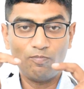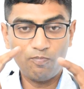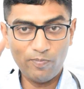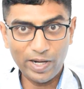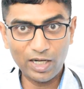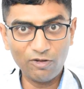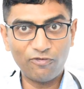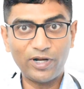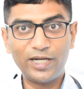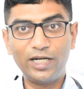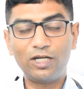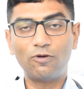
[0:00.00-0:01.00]
magnify
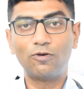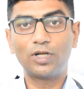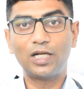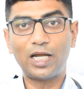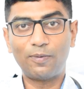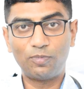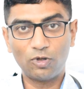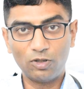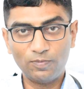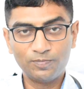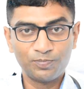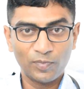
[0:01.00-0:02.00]
it on a
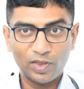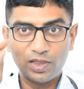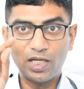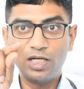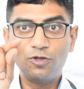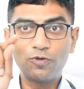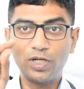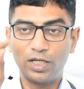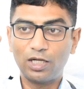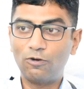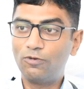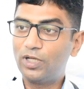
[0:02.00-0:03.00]
laptop, then you can
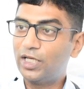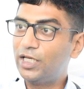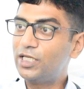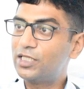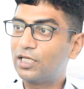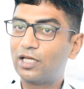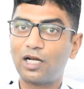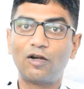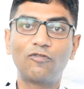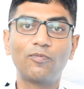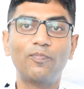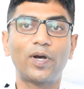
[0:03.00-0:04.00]
count each
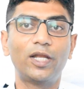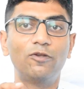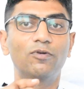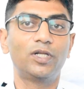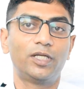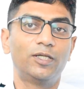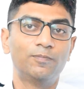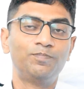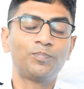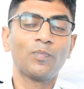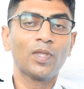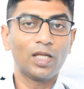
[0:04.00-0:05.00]
graft manually.
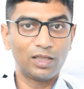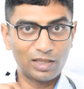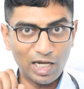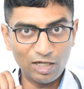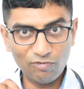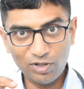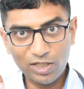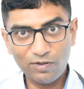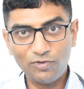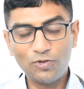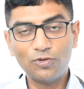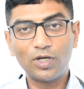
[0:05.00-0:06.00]
That will
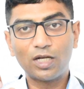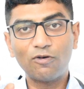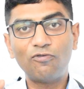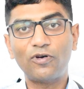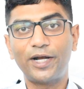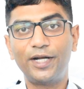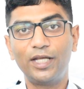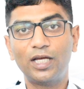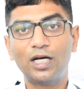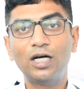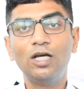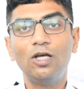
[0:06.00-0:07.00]
give you a rough
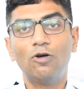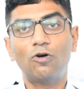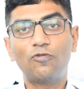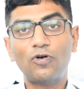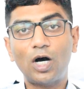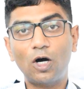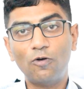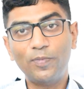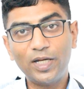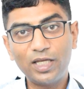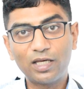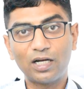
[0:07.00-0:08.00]
idea of how
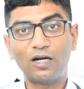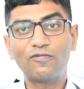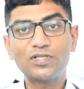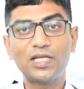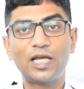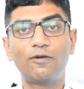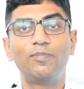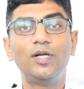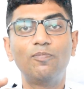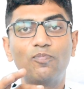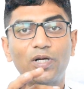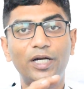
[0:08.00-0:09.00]
many grafts have
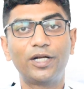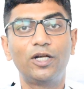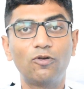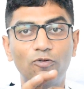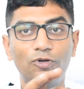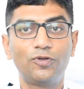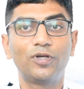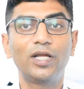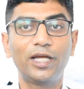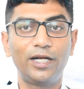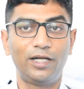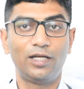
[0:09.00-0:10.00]
been planted on your
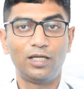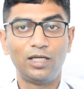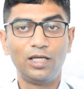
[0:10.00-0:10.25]
head.